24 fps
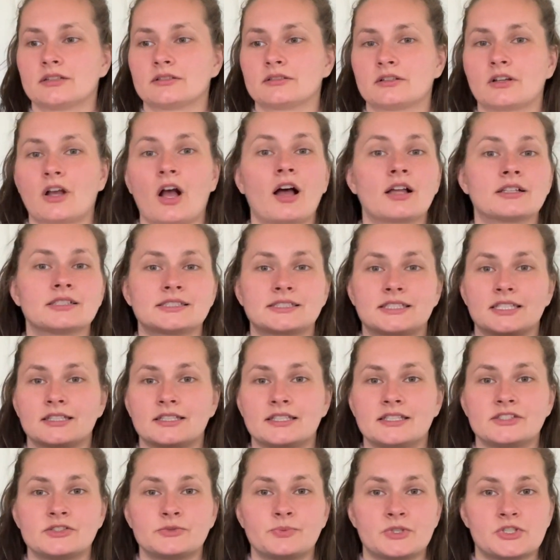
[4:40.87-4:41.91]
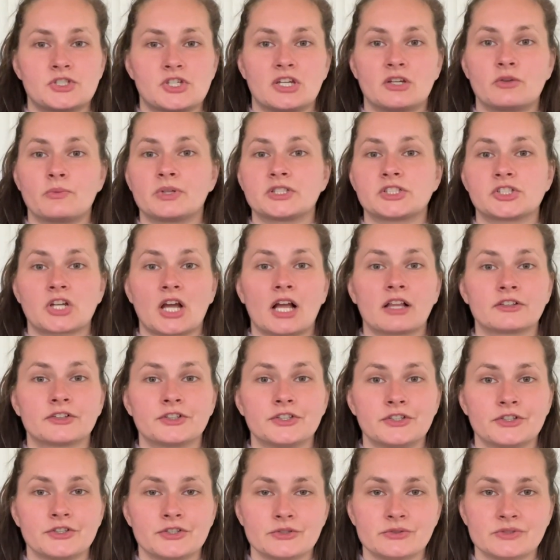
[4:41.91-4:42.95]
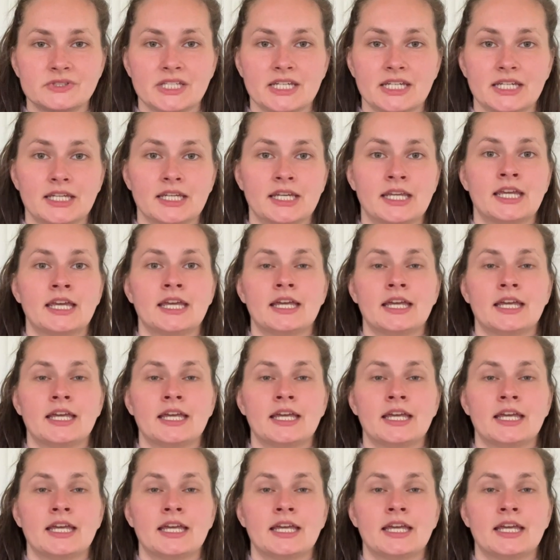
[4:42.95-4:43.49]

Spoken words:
constantly switching which color you're using.